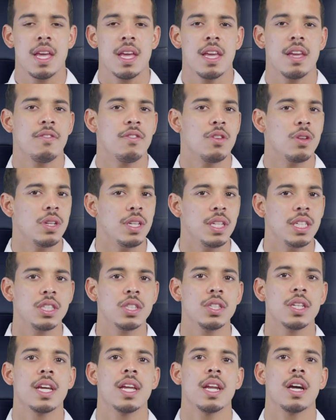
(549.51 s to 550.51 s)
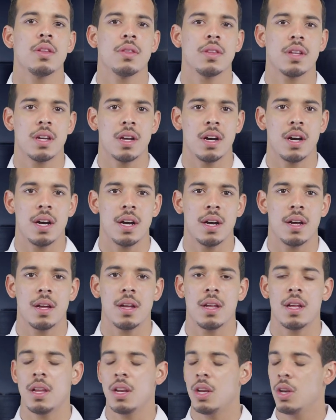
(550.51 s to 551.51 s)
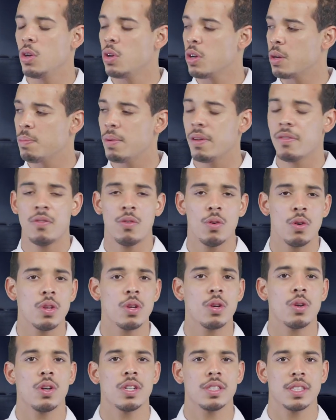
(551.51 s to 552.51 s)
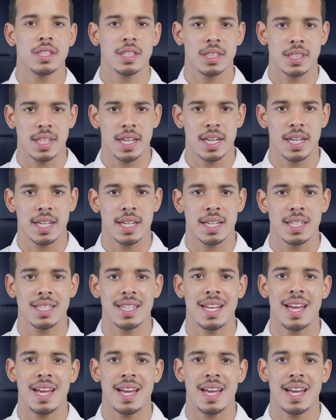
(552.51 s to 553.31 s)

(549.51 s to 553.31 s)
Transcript: If you need to get out the car, look before you cross the circuit